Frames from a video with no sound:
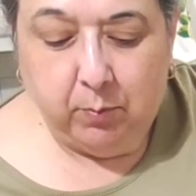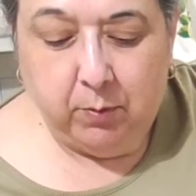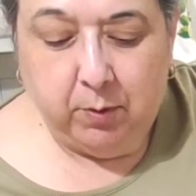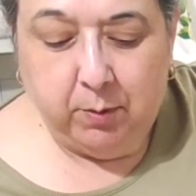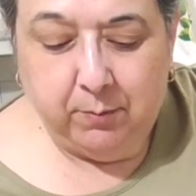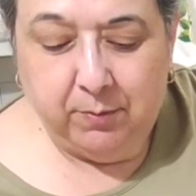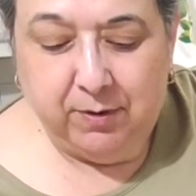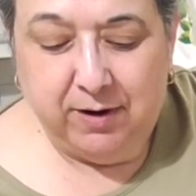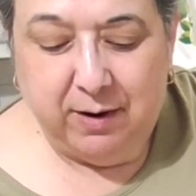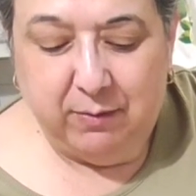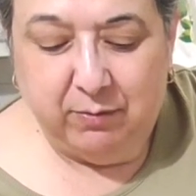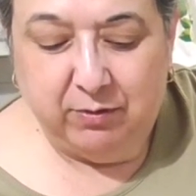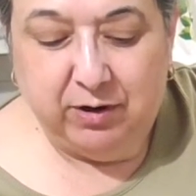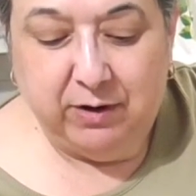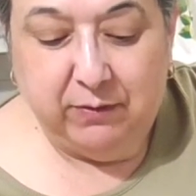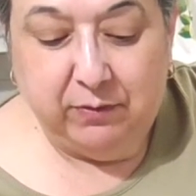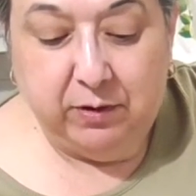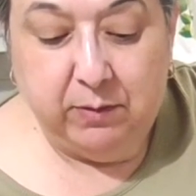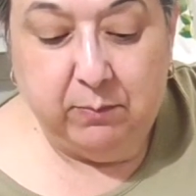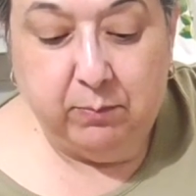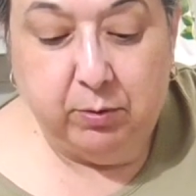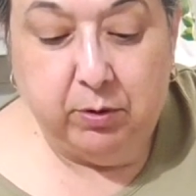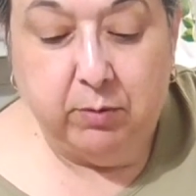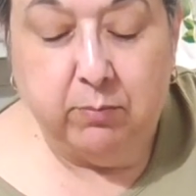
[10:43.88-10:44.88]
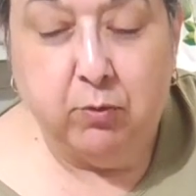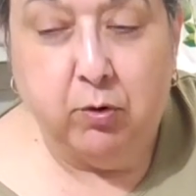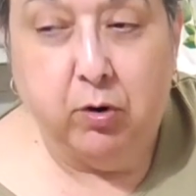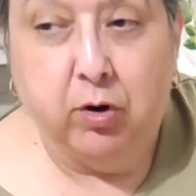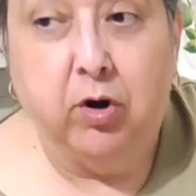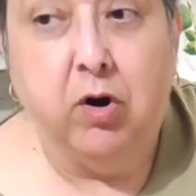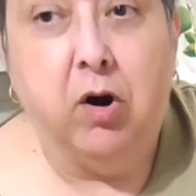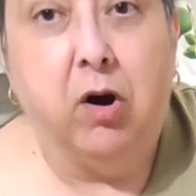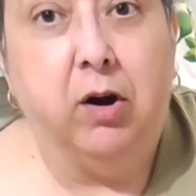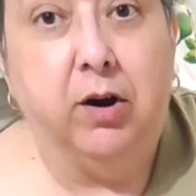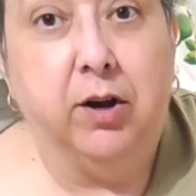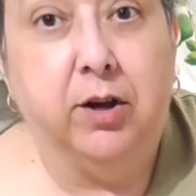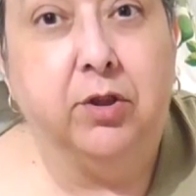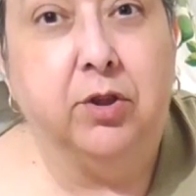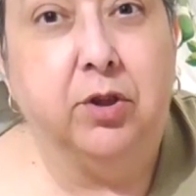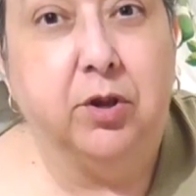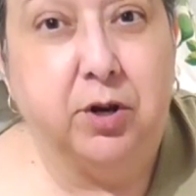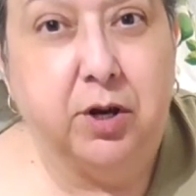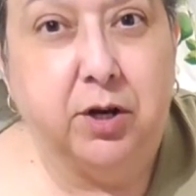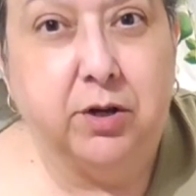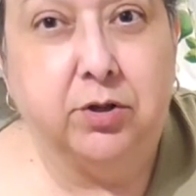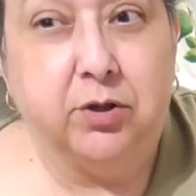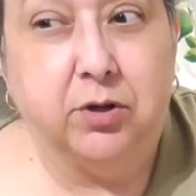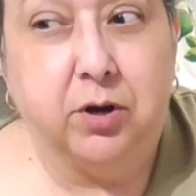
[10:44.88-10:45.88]
But I would definitely put more garlic the
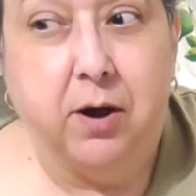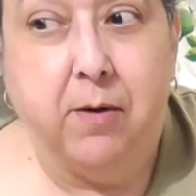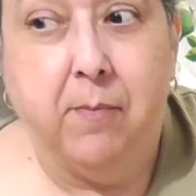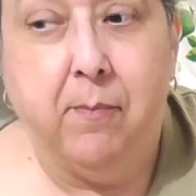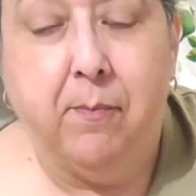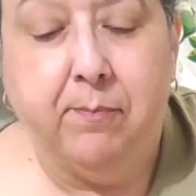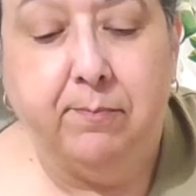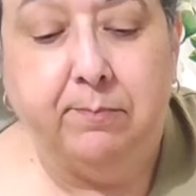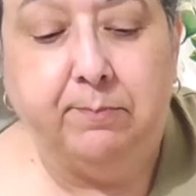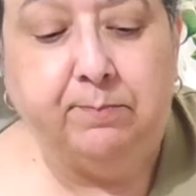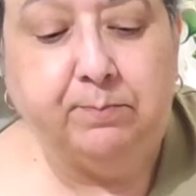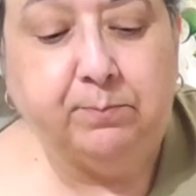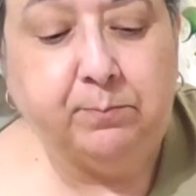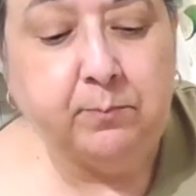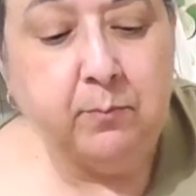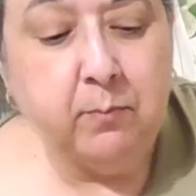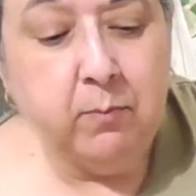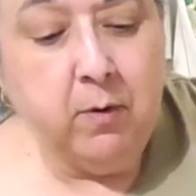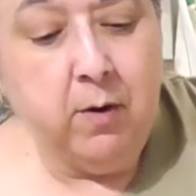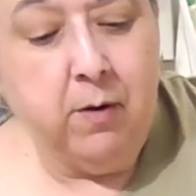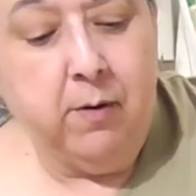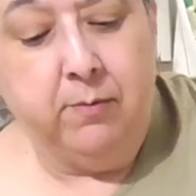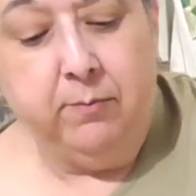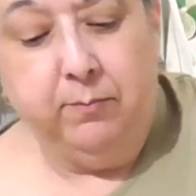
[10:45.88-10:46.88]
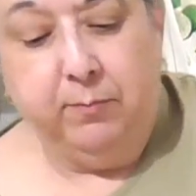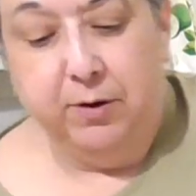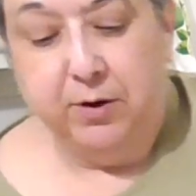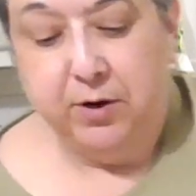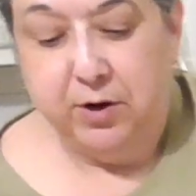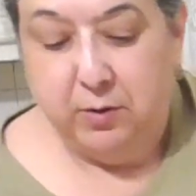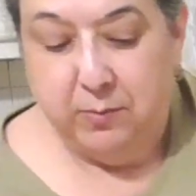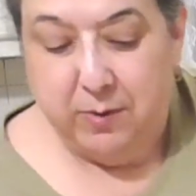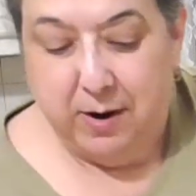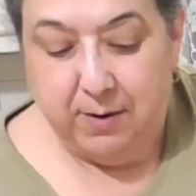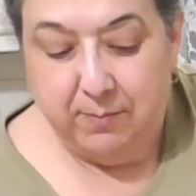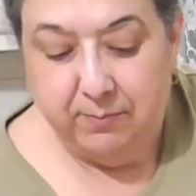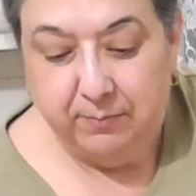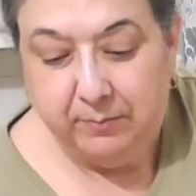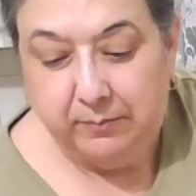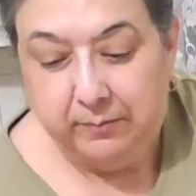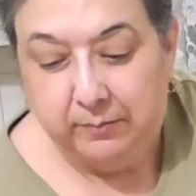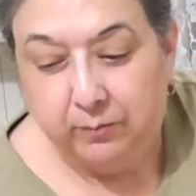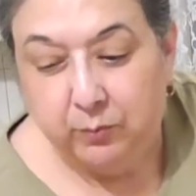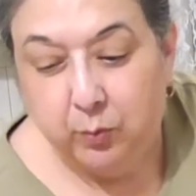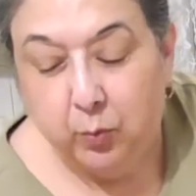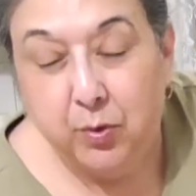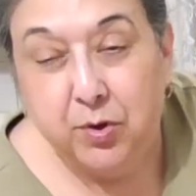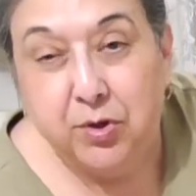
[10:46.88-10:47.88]
next time. But anyway,
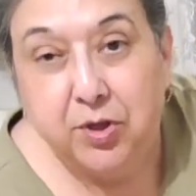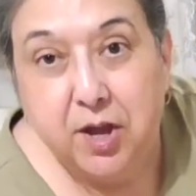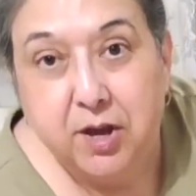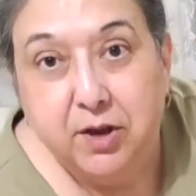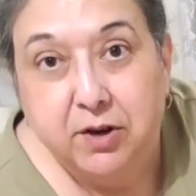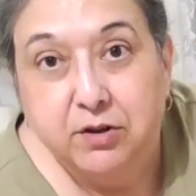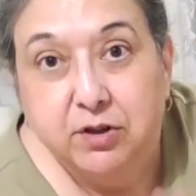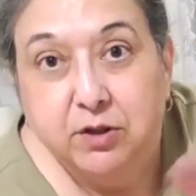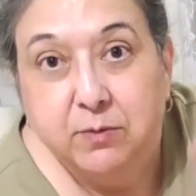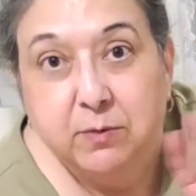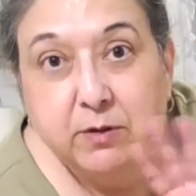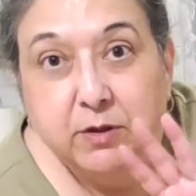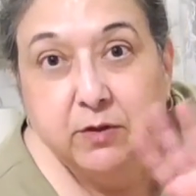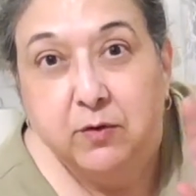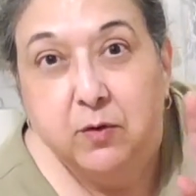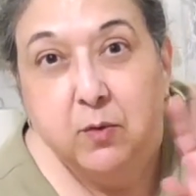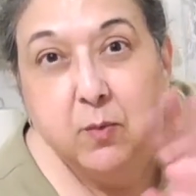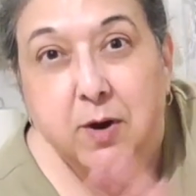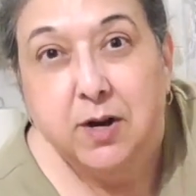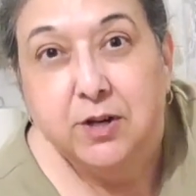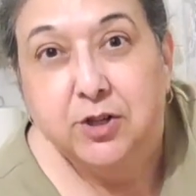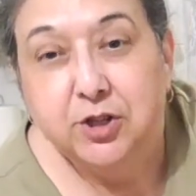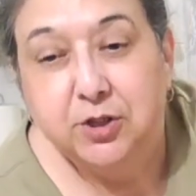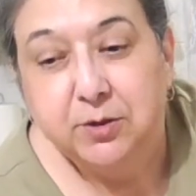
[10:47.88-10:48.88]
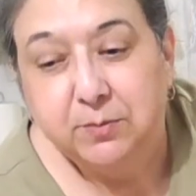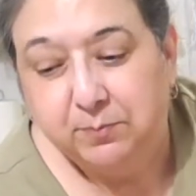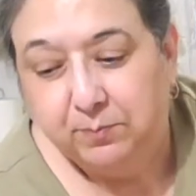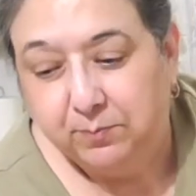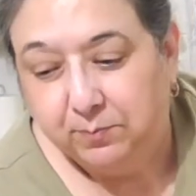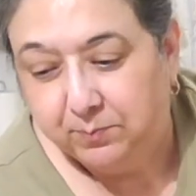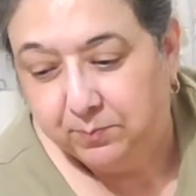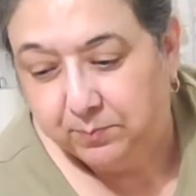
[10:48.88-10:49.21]
we thank you so much for watching.